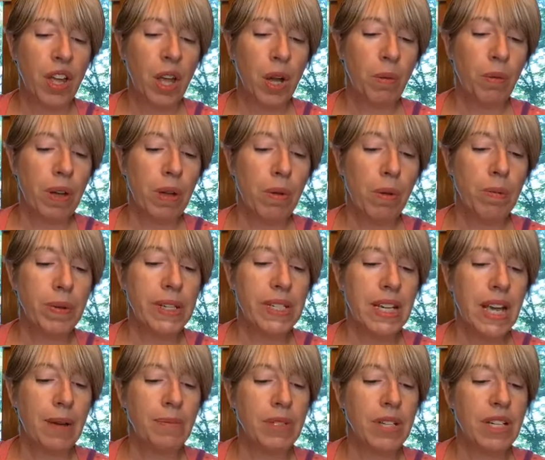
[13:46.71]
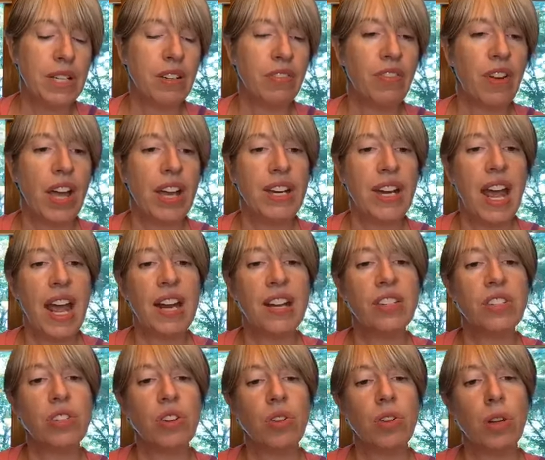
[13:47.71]
we will be tempted to find
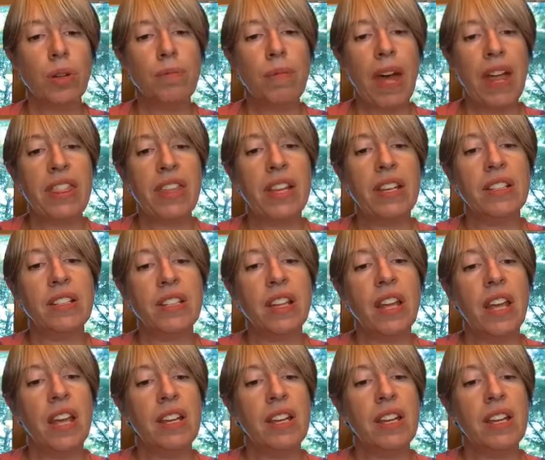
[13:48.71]
external methods